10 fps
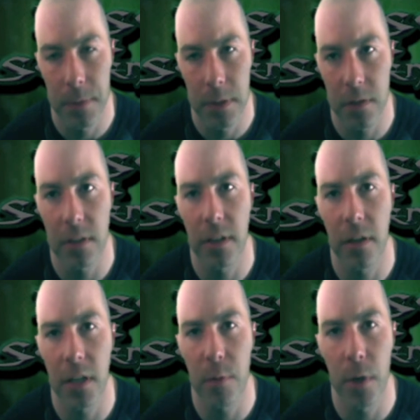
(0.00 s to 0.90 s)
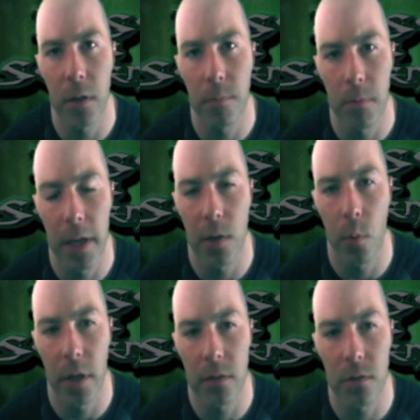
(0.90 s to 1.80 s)
sent out an email, and it
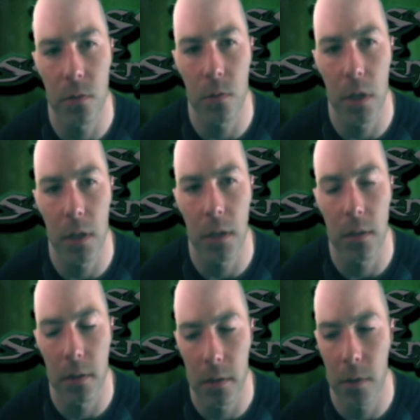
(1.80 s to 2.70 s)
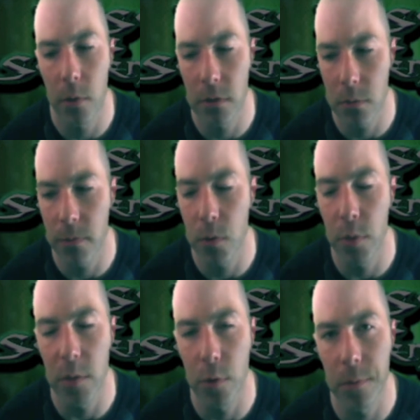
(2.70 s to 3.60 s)
went to a few
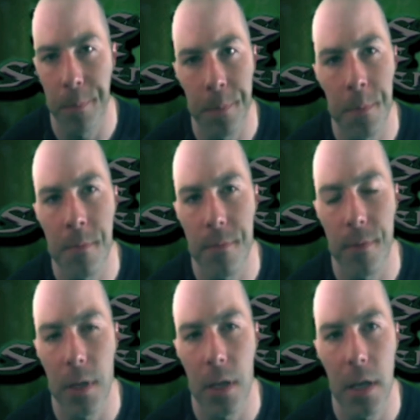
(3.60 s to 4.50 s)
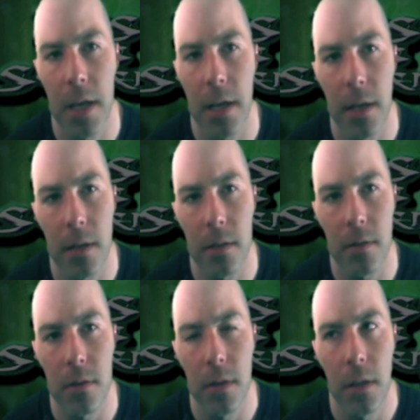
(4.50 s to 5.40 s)
people, and
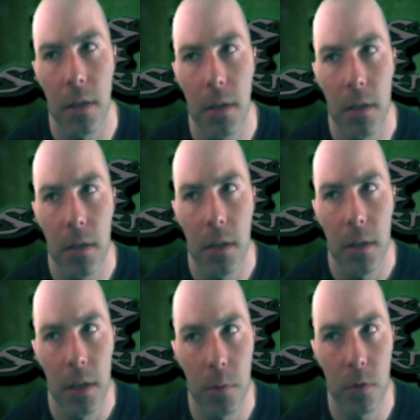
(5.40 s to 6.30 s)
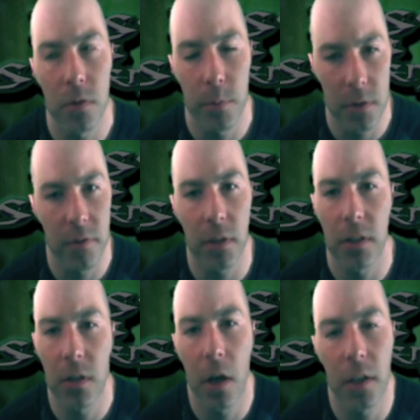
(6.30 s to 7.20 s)
it was specifically
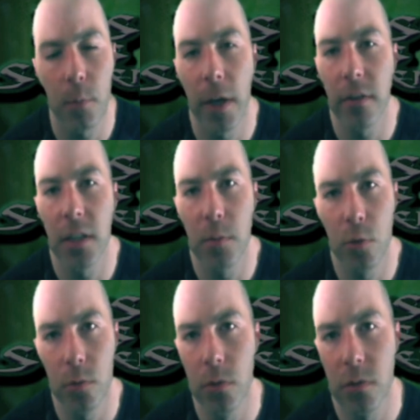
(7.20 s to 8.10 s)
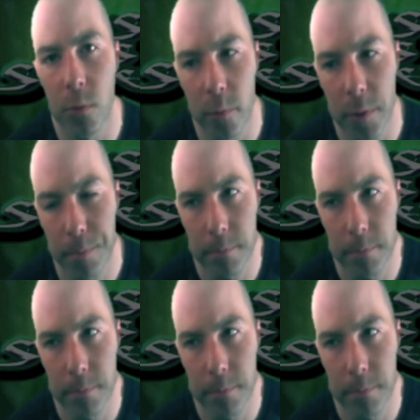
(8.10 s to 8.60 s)
talking about the Hebrew Roots movement.